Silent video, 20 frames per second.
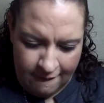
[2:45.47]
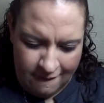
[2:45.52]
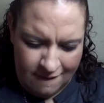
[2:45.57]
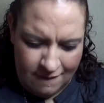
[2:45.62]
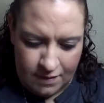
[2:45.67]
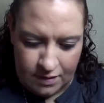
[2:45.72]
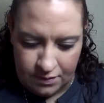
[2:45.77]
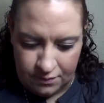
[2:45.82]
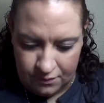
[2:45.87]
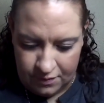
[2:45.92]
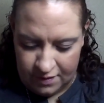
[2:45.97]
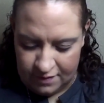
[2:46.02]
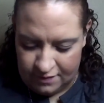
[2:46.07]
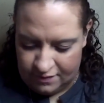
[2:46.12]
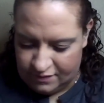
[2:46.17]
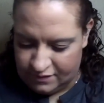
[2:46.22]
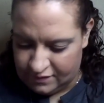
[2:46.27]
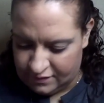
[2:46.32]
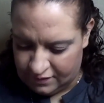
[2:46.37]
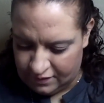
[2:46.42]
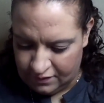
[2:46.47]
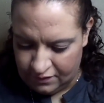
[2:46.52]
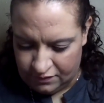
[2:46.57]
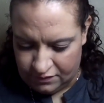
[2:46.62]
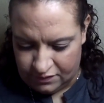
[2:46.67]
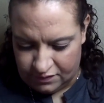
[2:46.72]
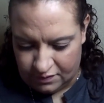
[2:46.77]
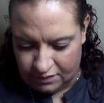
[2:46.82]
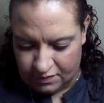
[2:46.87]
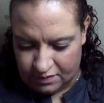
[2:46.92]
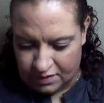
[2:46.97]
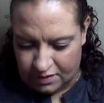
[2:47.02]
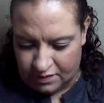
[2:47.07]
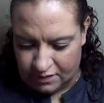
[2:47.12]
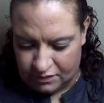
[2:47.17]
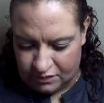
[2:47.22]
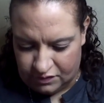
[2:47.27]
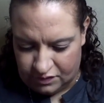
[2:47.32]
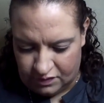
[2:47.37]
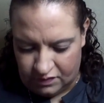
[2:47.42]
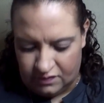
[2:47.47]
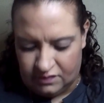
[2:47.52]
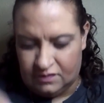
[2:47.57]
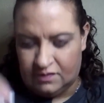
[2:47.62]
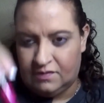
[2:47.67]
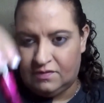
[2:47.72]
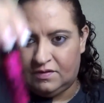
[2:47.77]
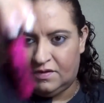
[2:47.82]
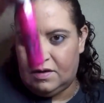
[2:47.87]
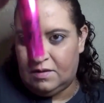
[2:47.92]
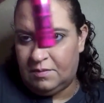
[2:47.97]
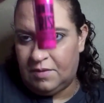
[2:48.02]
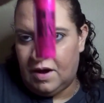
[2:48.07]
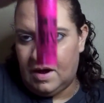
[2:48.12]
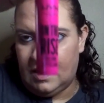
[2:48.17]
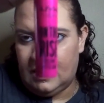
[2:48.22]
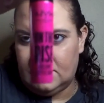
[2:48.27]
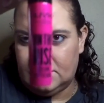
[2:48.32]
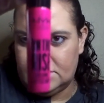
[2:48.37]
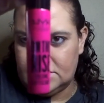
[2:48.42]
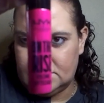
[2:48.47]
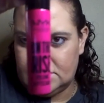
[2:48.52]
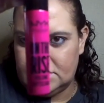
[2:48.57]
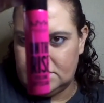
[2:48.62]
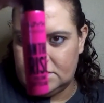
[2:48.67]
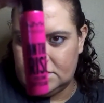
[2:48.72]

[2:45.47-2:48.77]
I don't know why it's sealed so good. Jeez, it was in a box.